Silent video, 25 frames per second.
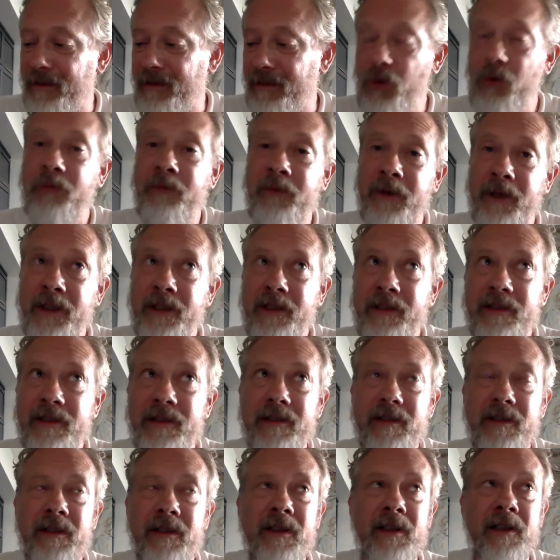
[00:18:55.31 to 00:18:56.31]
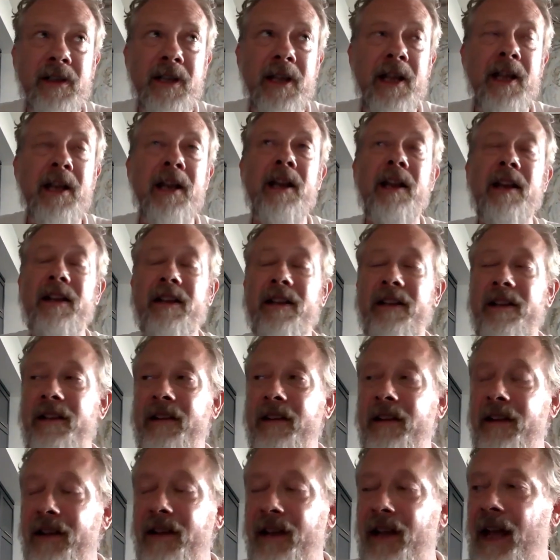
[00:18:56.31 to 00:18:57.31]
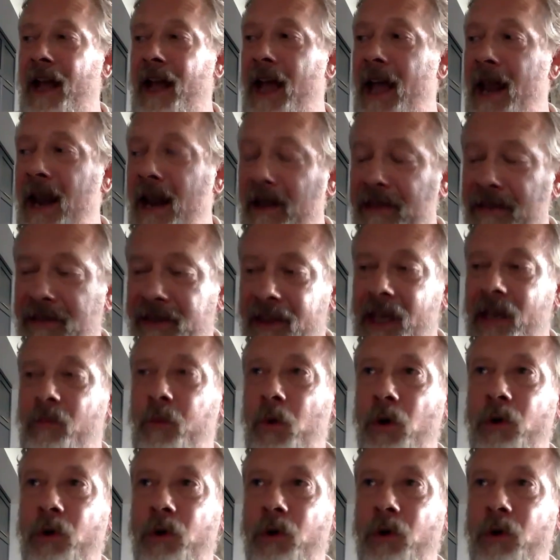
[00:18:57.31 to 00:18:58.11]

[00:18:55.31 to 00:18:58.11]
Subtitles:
movement, and I think